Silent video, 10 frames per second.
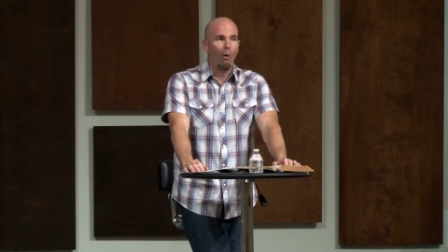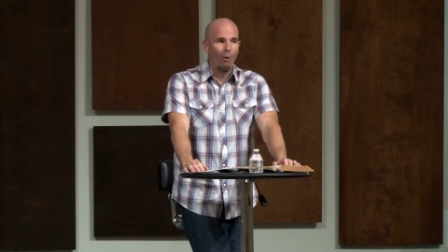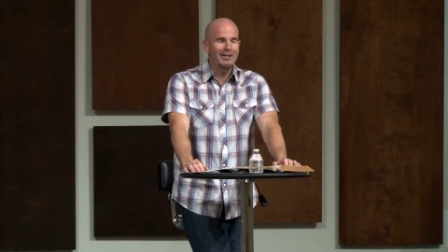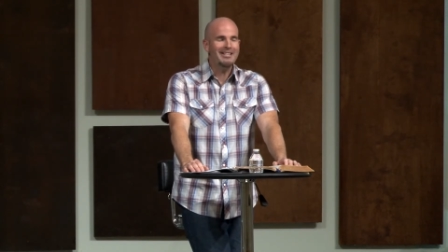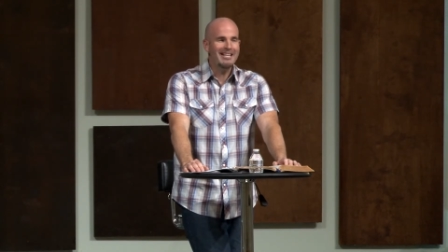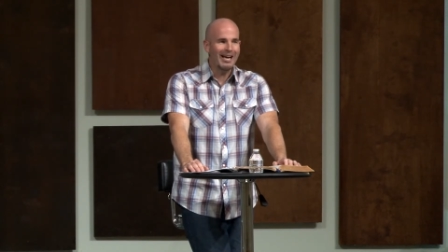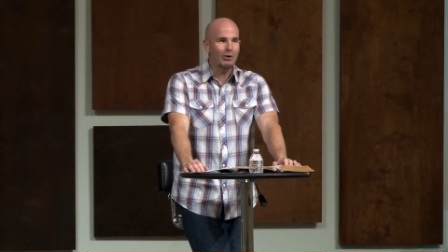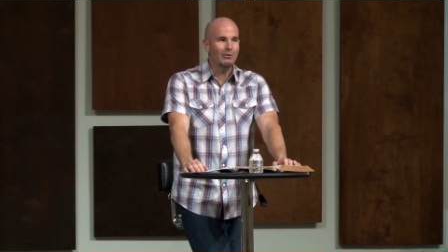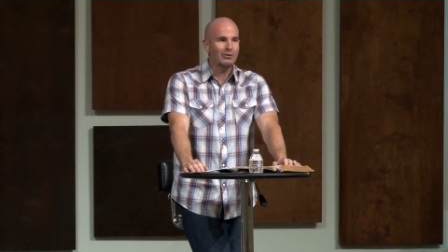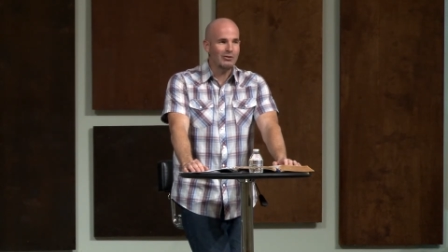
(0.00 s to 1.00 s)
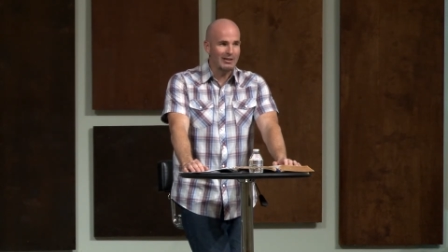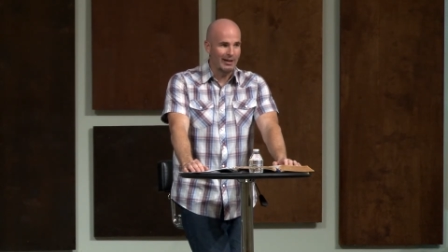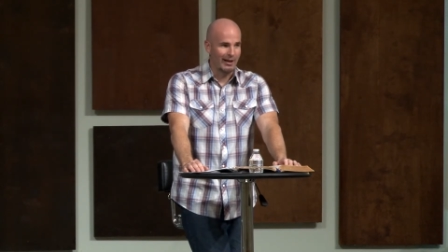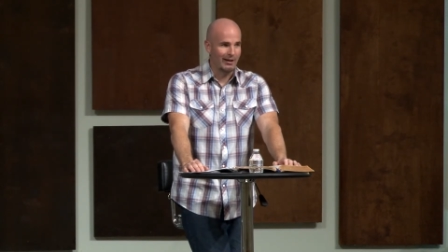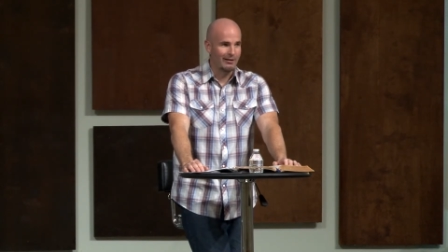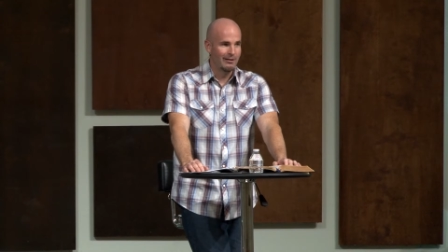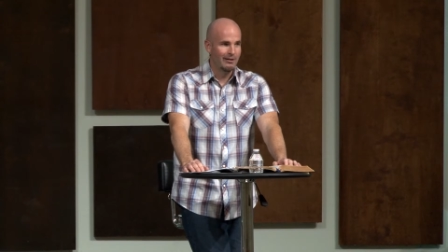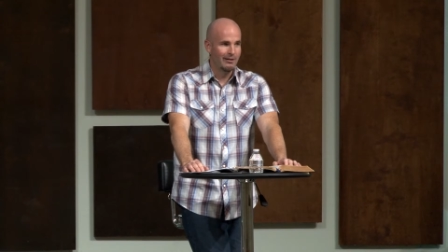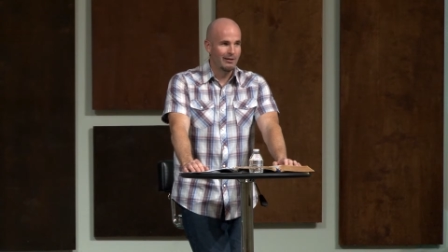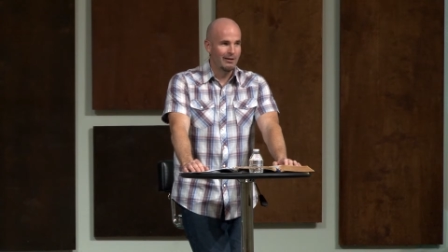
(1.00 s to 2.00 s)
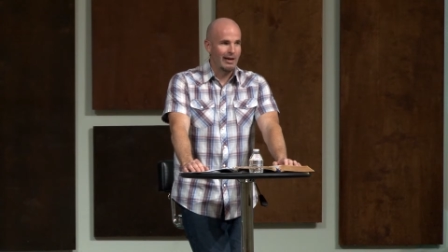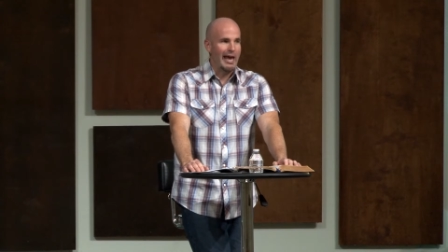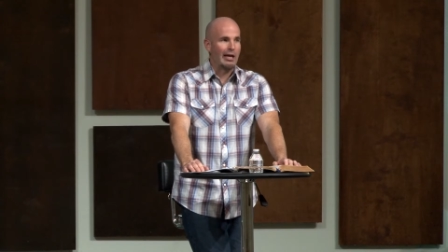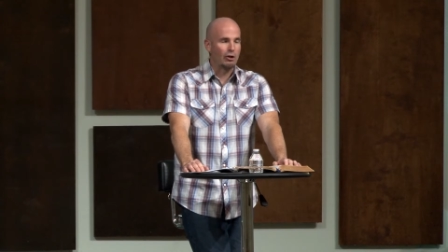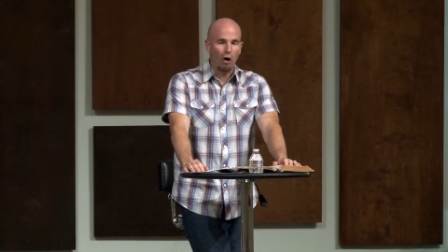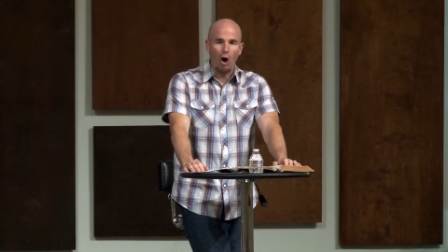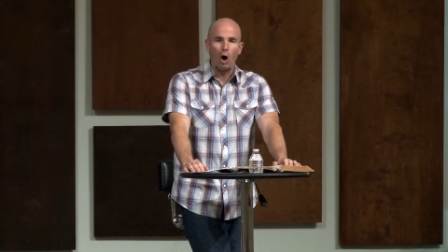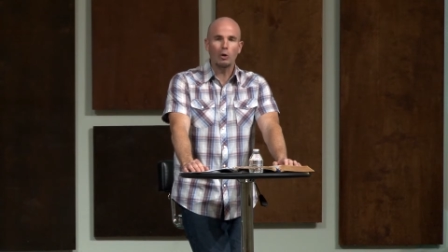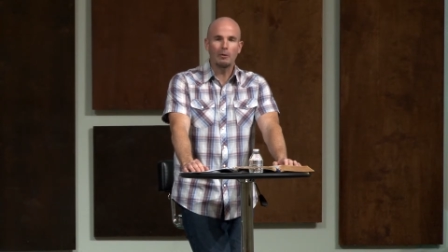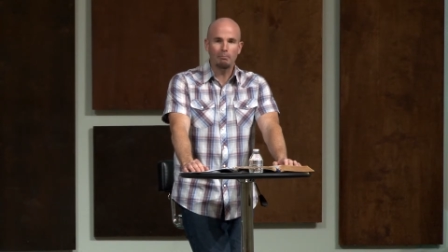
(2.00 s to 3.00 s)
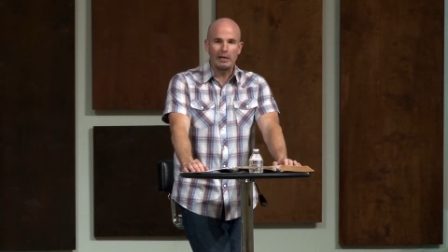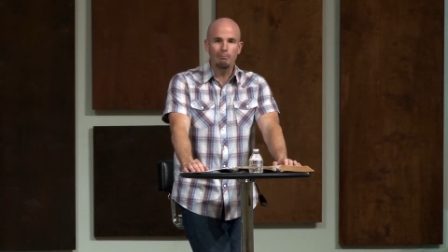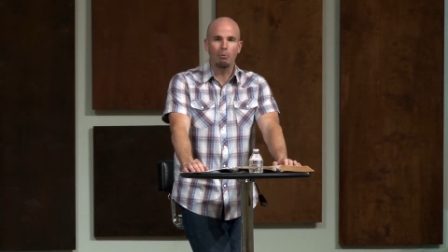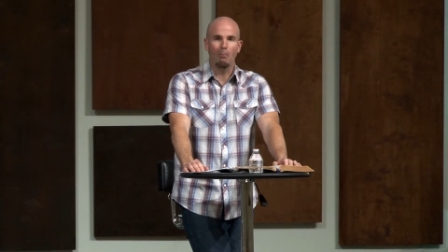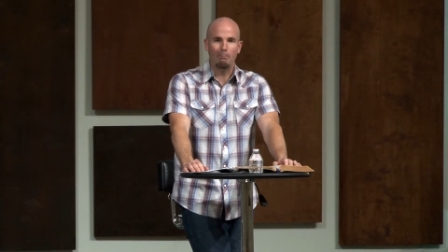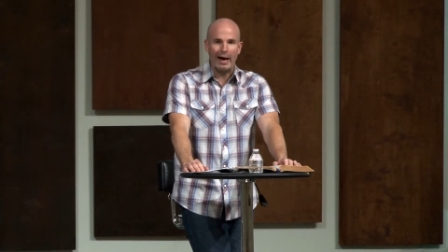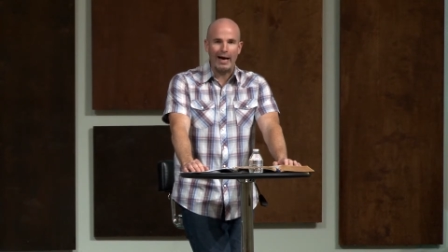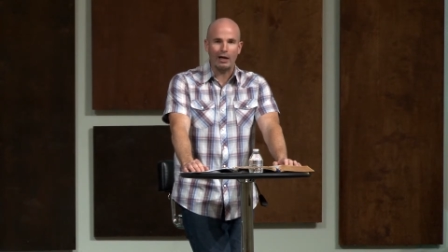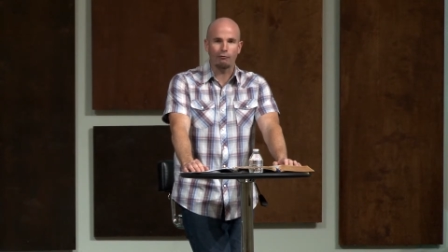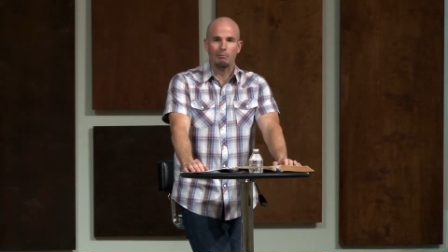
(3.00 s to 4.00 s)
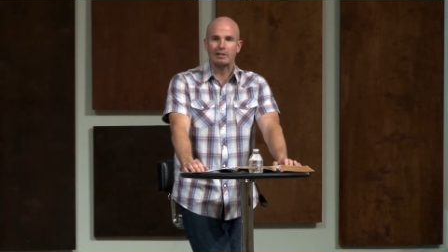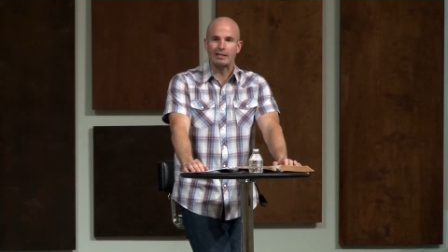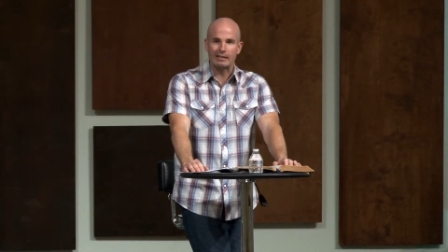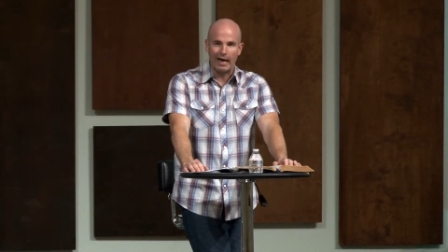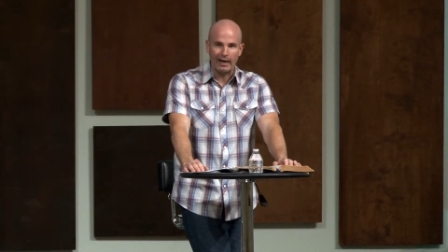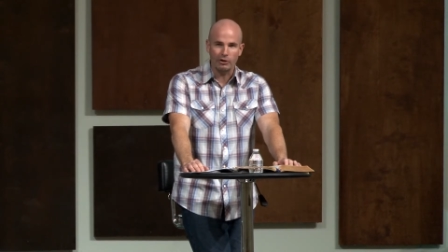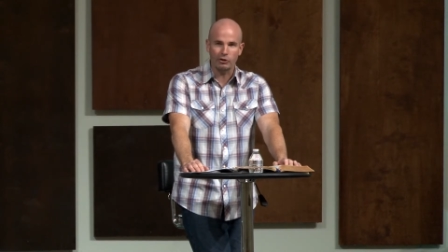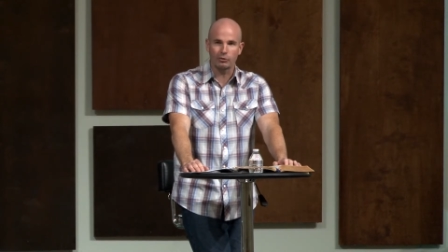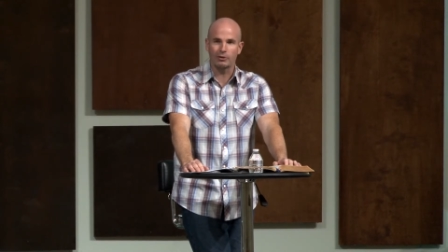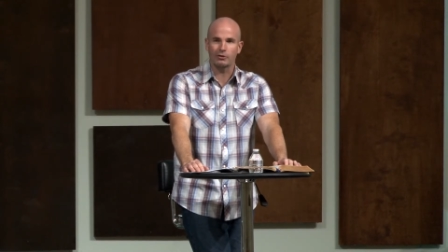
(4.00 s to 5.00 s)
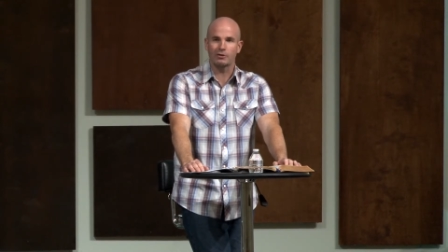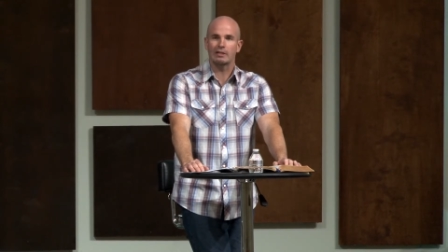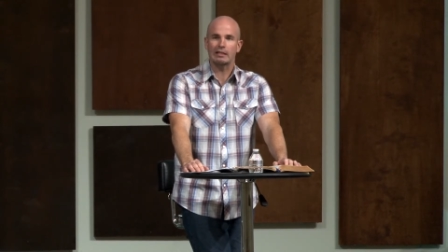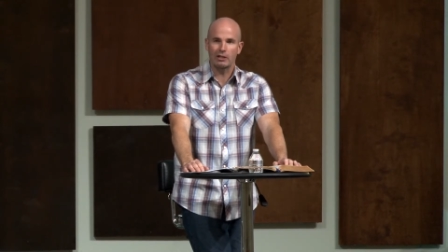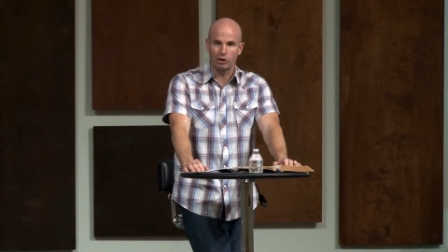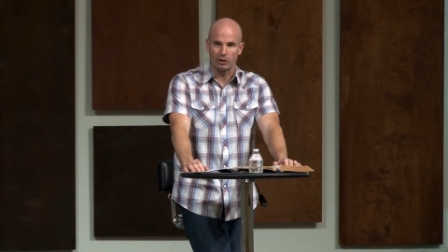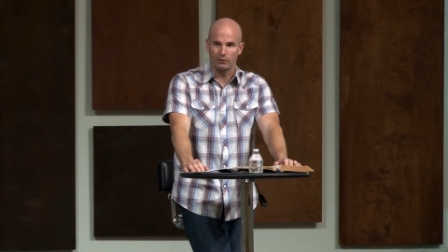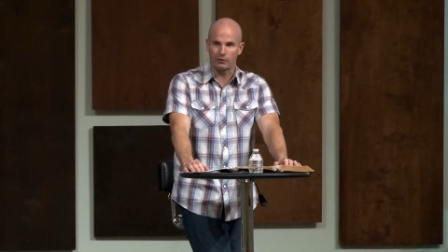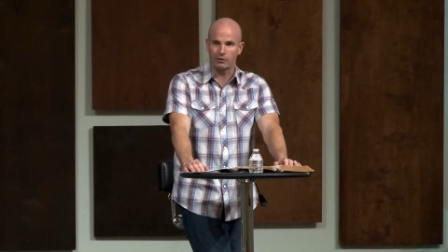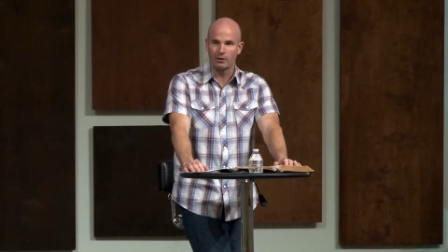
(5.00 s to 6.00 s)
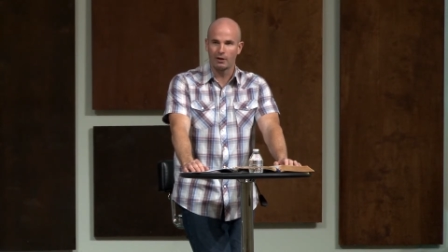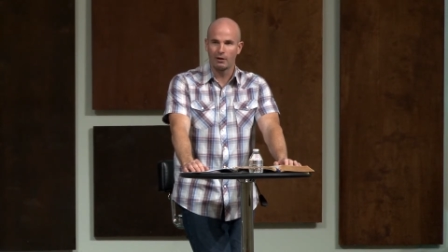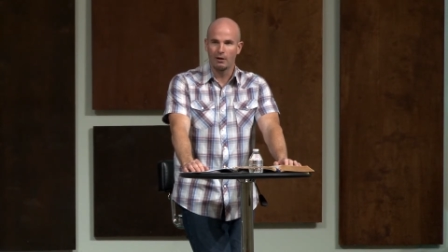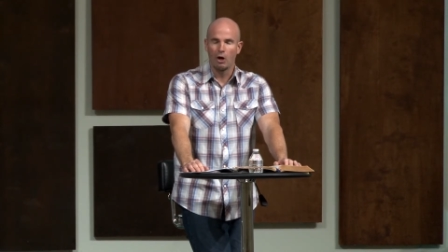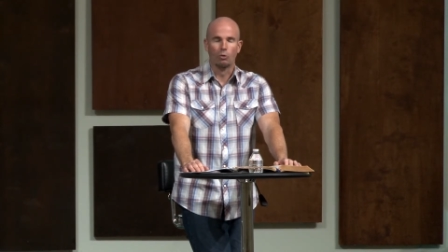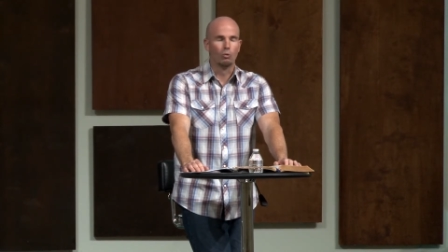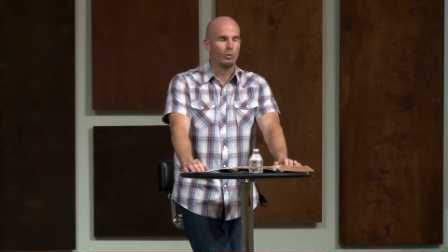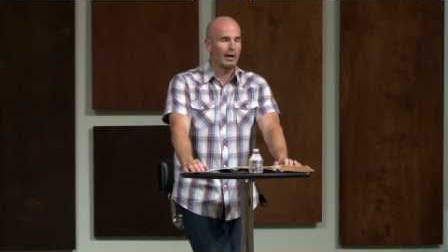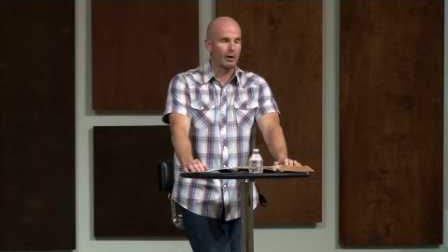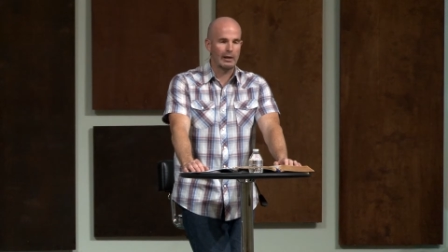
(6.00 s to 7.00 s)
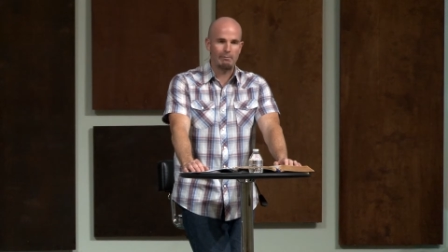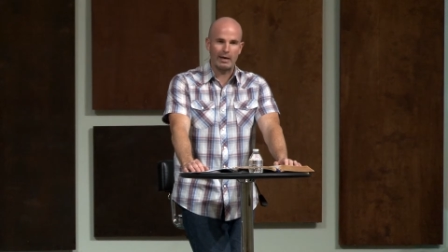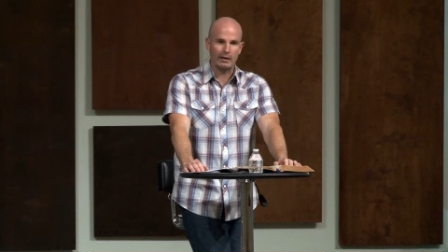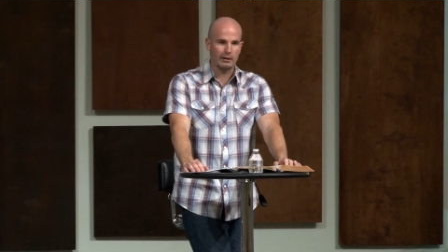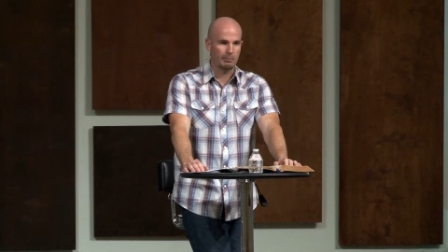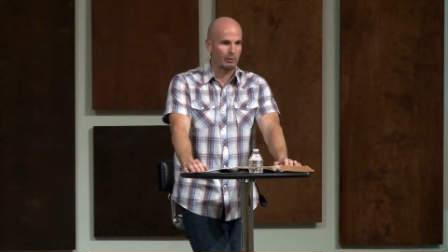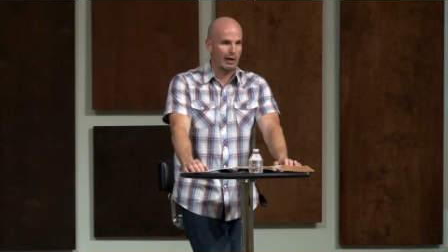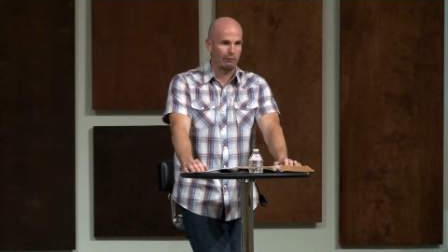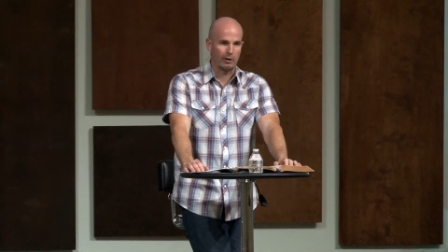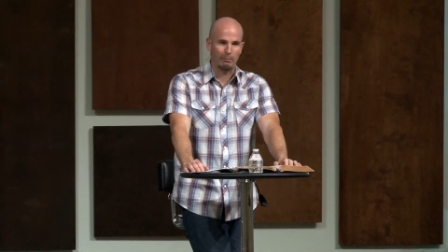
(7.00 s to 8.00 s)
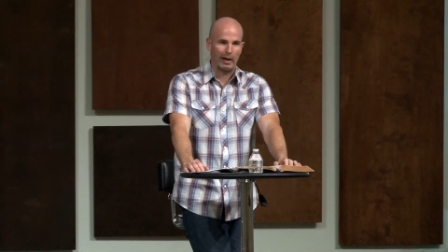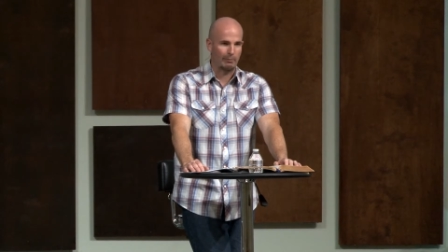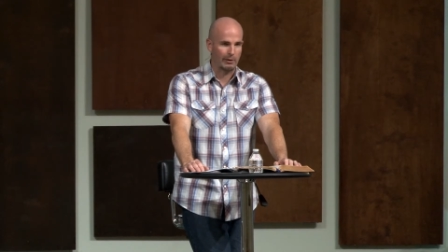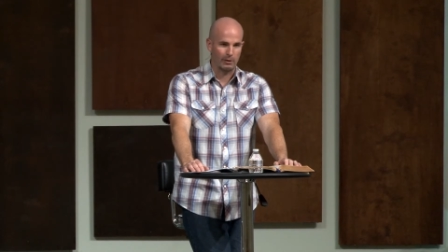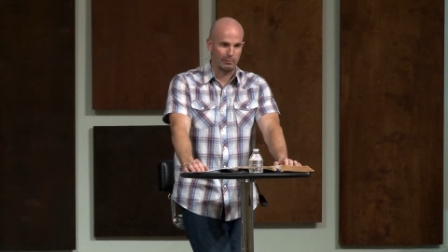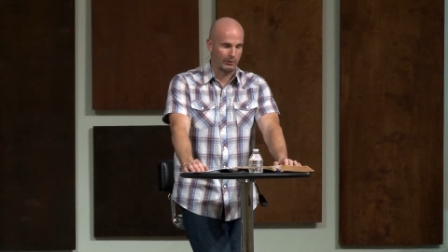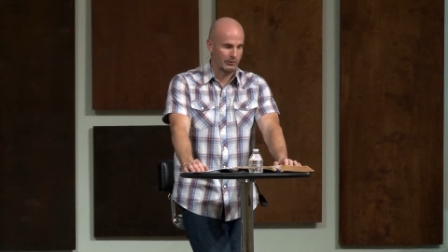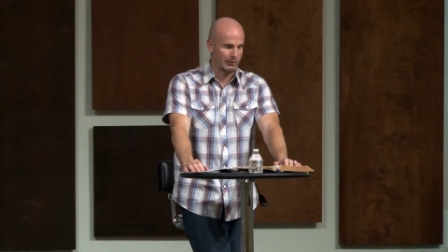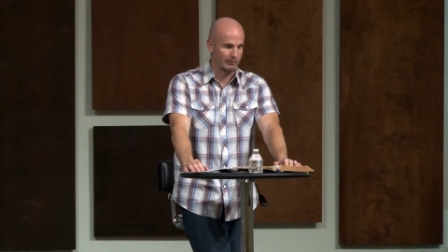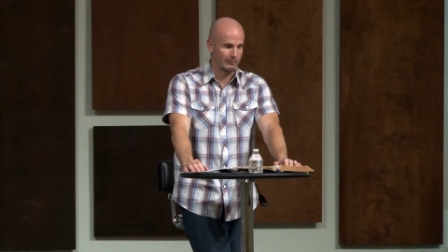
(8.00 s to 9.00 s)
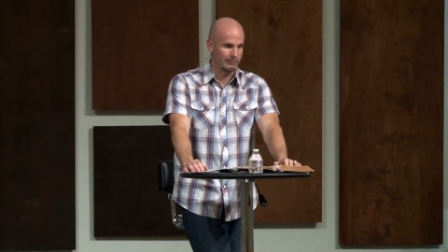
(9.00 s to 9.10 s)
pointing out sin and calling people back from disastrous decisions rarely makes the prophet a popular person.